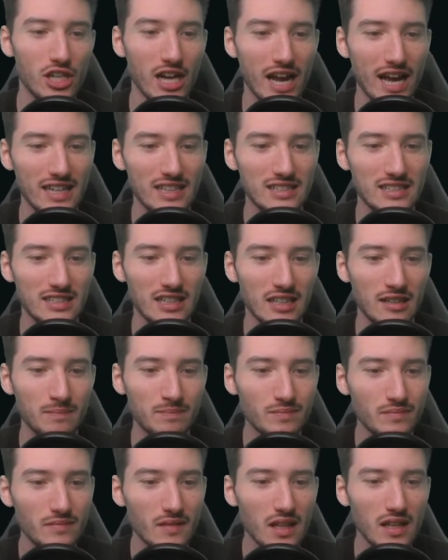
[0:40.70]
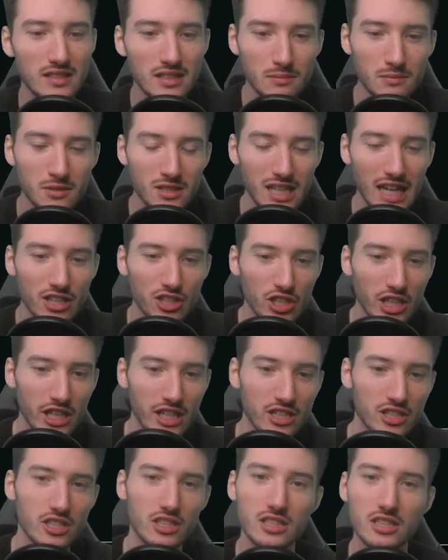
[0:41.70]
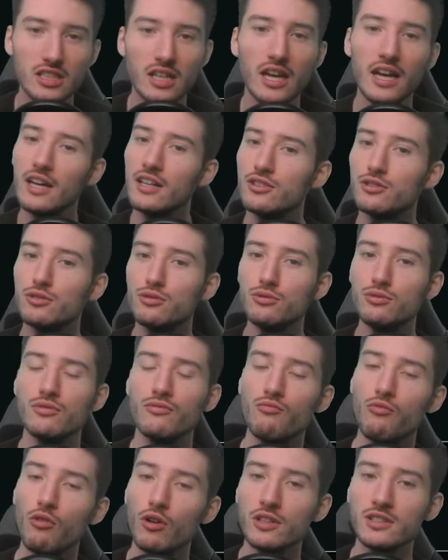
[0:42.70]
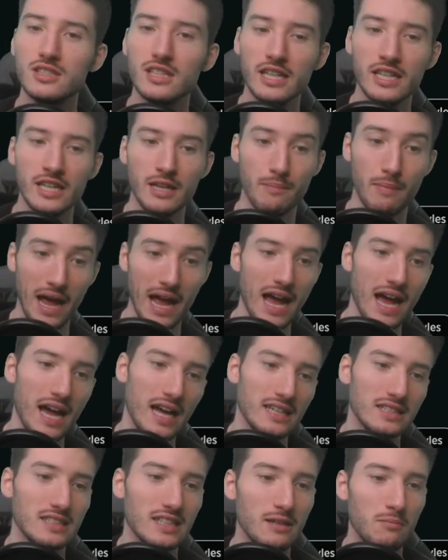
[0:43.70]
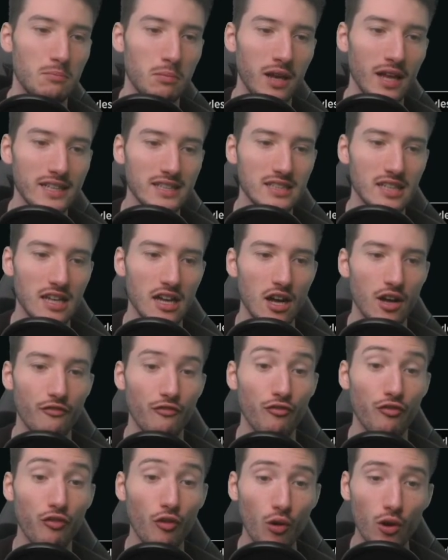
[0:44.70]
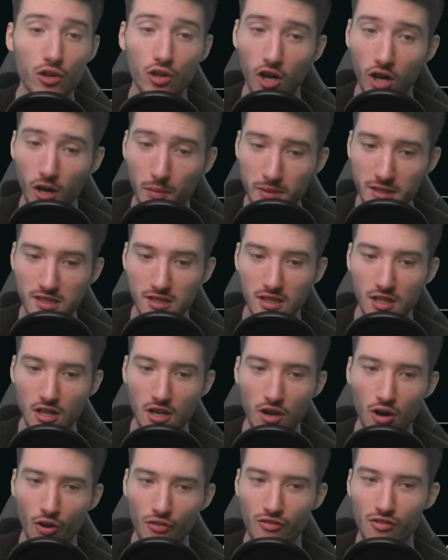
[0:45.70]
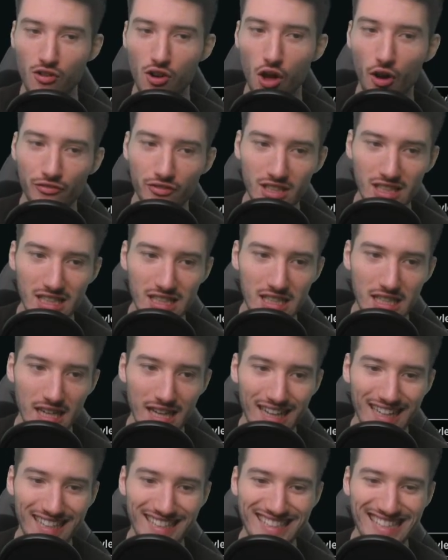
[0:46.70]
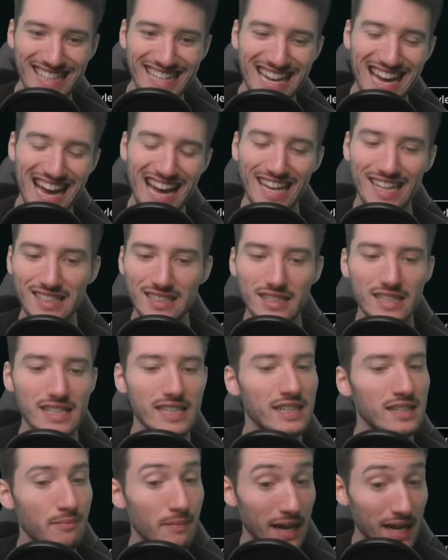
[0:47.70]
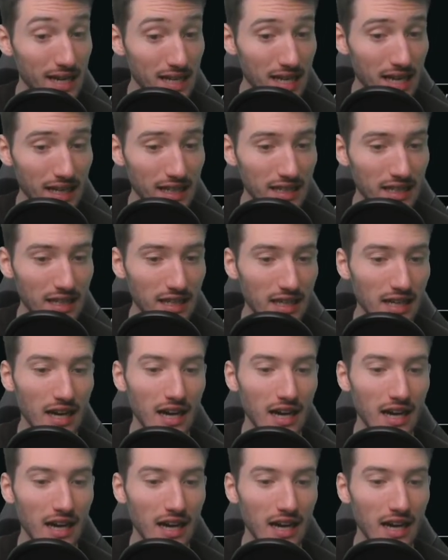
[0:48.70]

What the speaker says: has some slight changes to ones in the past. It plays 4 copies of Lofty Denial in the main deck,